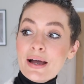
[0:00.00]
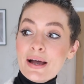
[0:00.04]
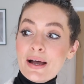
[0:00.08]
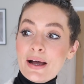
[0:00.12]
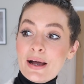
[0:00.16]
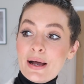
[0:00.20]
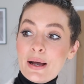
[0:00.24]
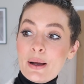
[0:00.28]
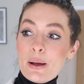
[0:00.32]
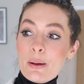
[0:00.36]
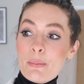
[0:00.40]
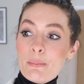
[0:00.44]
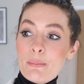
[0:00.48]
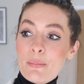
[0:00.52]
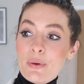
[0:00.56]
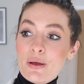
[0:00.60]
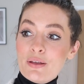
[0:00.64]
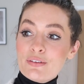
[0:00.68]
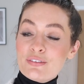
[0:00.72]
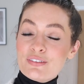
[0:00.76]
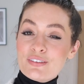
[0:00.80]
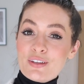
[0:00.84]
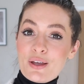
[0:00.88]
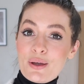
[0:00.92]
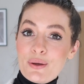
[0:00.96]
Um,
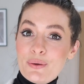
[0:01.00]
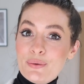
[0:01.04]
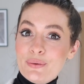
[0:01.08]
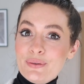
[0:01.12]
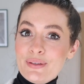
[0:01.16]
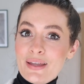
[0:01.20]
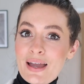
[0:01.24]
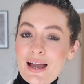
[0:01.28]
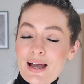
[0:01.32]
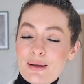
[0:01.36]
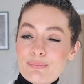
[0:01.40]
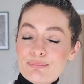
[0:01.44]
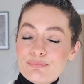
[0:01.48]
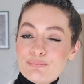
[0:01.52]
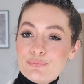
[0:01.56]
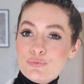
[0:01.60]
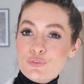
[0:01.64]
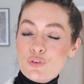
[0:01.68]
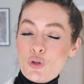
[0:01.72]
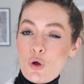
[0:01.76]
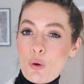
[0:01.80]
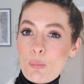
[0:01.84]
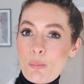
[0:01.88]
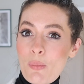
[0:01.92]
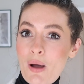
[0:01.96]
so yeah,
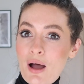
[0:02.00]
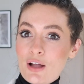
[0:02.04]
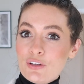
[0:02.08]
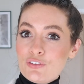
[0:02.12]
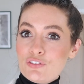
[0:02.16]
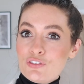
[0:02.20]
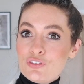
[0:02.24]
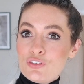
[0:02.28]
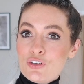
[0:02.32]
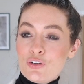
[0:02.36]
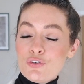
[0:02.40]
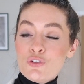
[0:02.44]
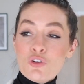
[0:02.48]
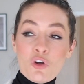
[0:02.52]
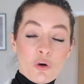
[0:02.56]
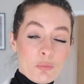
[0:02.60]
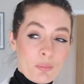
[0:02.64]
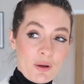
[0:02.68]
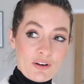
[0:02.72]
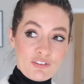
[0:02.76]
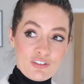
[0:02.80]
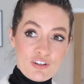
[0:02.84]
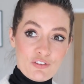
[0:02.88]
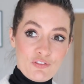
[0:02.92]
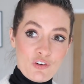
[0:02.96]
not much,
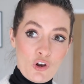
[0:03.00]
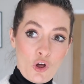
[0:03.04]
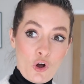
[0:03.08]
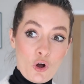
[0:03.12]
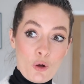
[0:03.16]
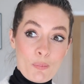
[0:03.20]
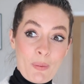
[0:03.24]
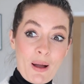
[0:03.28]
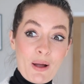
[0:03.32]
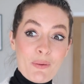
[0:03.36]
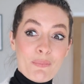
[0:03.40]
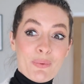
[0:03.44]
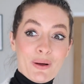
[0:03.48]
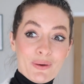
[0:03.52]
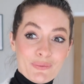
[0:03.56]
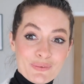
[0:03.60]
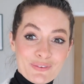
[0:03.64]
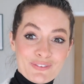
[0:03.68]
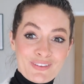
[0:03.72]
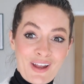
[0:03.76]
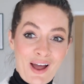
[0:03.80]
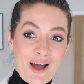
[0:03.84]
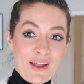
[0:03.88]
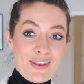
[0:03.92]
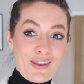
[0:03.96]
not much to vlog, but I will
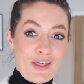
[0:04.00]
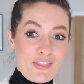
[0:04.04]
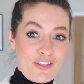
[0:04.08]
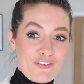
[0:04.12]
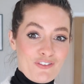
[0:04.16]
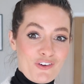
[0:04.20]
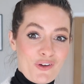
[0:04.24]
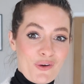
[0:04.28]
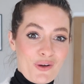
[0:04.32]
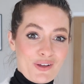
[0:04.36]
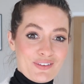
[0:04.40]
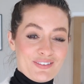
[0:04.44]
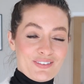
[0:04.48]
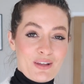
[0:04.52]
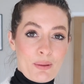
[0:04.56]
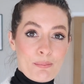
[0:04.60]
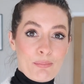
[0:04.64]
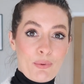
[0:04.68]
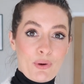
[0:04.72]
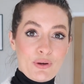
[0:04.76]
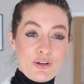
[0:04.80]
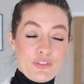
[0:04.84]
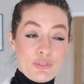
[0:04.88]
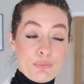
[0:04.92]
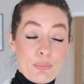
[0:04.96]
start another vlog at
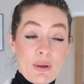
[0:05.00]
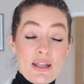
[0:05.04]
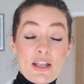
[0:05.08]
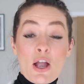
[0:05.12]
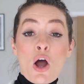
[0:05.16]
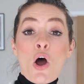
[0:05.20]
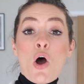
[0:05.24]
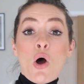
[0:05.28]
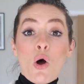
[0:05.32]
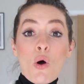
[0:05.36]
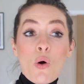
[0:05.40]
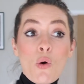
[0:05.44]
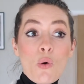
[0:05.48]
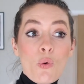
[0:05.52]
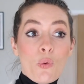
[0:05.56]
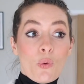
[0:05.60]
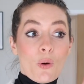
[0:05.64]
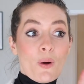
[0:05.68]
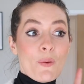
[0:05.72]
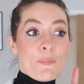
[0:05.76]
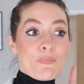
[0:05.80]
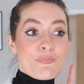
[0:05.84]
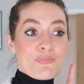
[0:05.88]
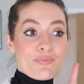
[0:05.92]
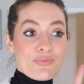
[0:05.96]
some point in the week.
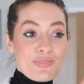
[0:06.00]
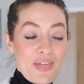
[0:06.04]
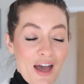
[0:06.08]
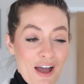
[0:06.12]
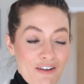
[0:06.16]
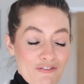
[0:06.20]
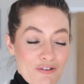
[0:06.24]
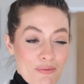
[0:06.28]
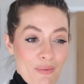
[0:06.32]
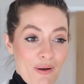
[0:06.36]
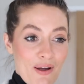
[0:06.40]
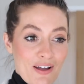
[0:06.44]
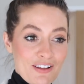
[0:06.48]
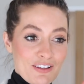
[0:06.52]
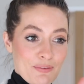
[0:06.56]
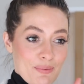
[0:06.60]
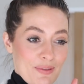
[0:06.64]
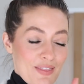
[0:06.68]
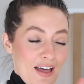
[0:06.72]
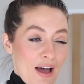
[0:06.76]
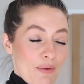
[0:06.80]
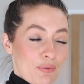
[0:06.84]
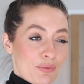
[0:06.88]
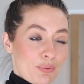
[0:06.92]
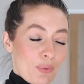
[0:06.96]
Oh, that reminds
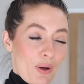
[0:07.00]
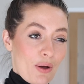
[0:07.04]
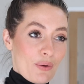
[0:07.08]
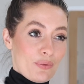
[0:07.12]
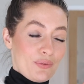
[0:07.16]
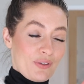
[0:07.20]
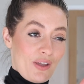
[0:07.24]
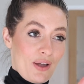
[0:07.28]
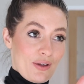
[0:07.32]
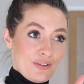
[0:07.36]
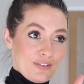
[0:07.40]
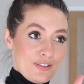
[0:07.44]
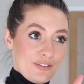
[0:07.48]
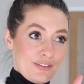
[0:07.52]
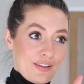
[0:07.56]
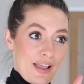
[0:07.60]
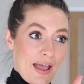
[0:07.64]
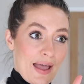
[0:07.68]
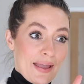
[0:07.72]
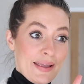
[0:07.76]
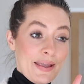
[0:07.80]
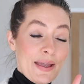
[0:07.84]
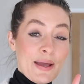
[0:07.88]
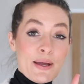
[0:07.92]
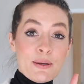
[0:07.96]
me, that was what I was going to
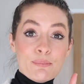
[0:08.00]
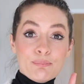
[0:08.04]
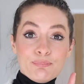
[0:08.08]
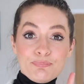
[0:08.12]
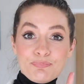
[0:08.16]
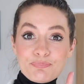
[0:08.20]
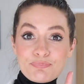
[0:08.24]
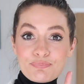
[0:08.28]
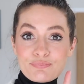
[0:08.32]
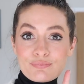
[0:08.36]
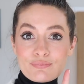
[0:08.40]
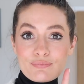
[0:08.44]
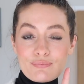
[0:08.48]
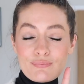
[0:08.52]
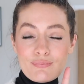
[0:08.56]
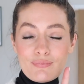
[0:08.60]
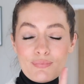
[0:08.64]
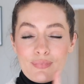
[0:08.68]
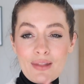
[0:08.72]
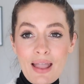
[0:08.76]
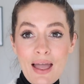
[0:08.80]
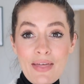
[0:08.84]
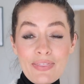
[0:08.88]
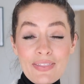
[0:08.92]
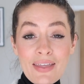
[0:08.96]
say.
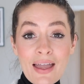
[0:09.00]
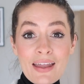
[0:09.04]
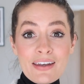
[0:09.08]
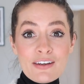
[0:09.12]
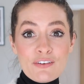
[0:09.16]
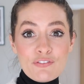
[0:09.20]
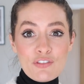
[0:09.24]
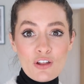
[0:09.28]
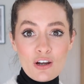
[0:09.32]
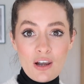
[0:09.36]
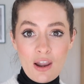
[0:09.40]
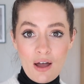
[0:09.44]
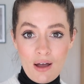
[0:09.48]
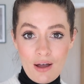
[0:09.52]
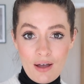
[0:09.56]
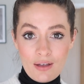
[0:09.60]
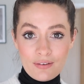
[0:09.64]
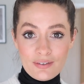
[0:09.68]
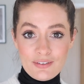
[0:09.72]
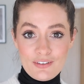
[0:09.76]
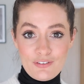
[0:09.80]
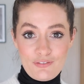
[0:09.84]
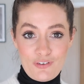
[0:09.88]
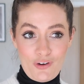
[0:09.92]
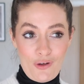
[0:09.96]
At the end of the
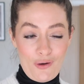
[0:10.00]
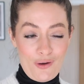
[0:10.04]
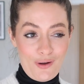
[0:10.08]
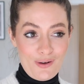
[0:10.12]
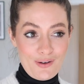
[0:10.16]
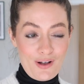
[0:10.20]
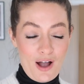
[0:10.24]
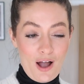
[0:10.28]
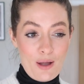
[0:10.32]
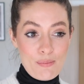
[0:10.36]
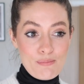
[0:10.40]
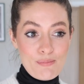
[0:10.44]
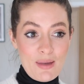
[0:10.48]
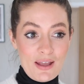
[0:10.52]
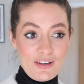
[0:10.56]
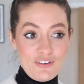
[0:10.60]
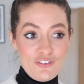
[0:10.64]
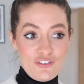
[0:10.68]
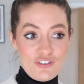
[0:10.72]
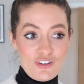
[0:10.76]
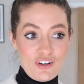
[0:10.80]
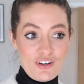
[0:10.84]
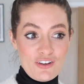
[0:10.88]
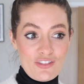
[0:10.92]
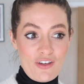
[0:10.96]
last vlog, I
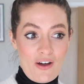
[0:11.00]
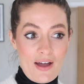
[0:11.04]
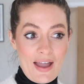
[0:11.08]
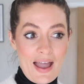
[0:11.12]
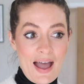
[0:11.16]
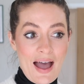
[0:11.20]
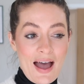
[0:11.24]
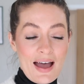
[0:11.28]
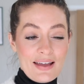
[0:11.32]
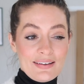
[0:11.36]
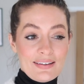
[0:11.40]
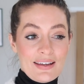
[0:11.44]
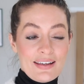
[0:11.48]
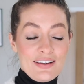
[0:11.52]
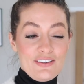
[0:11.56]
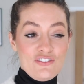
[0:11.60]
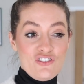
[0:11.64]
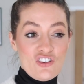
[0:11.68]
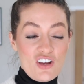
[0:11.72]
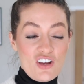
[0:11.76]
mentioned that I had a